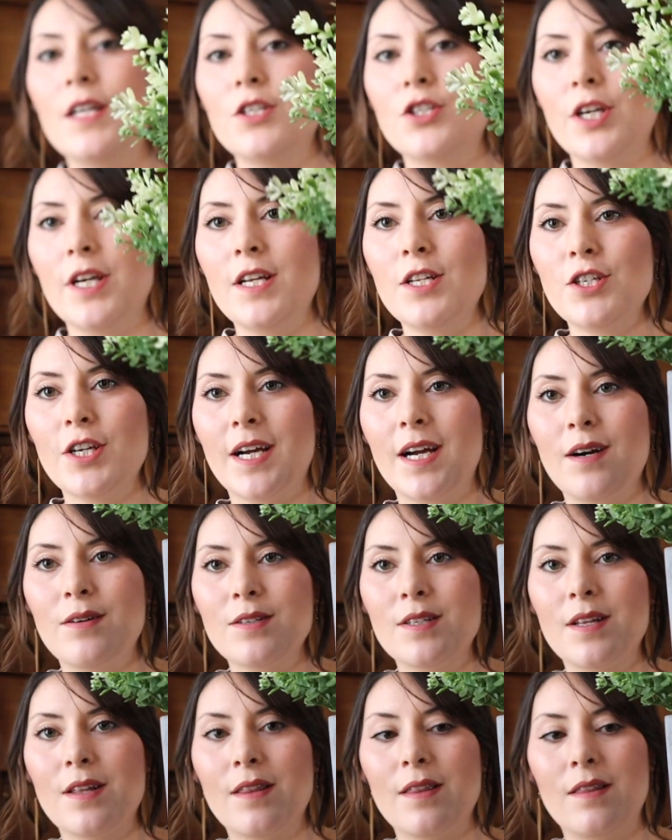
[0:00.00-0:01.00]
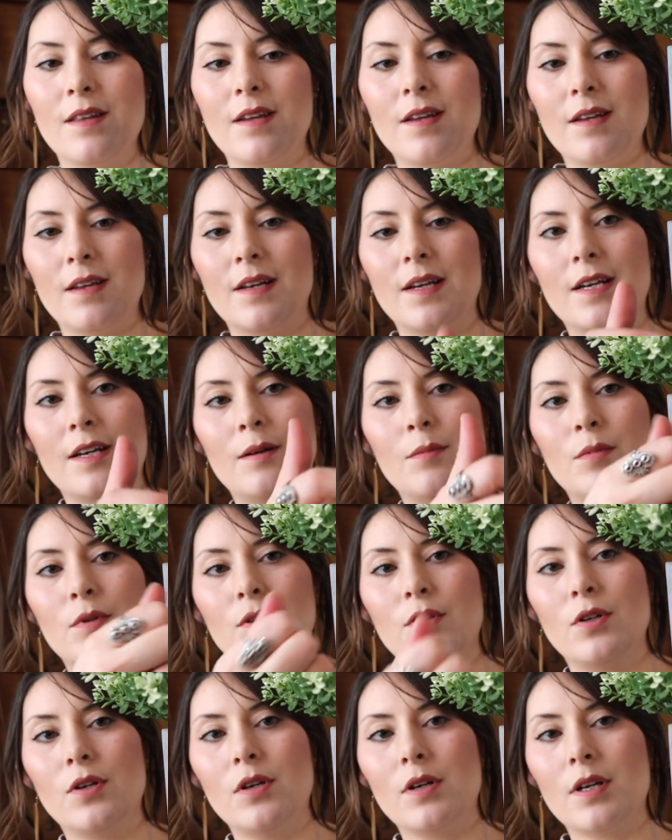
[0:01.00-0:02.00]
change out the
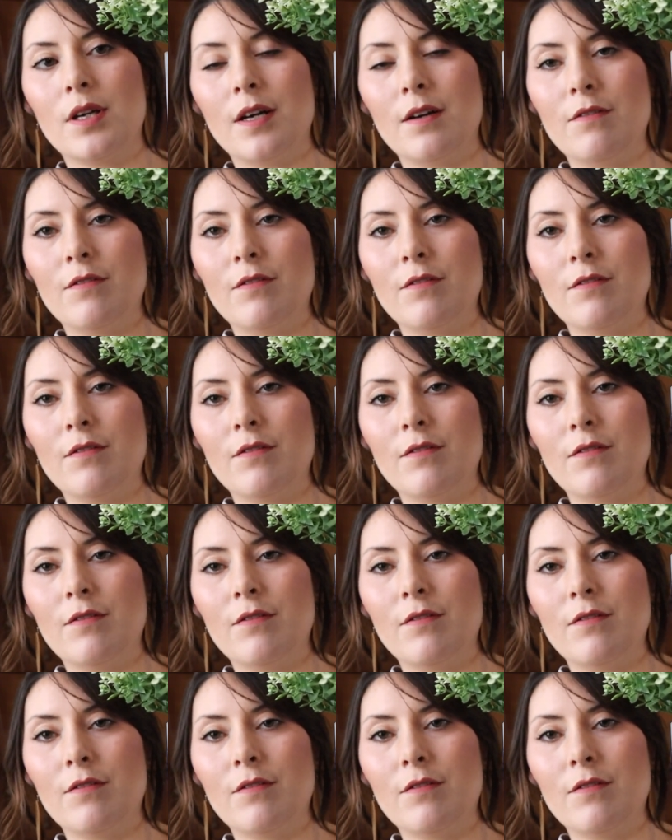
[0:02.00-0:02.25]
look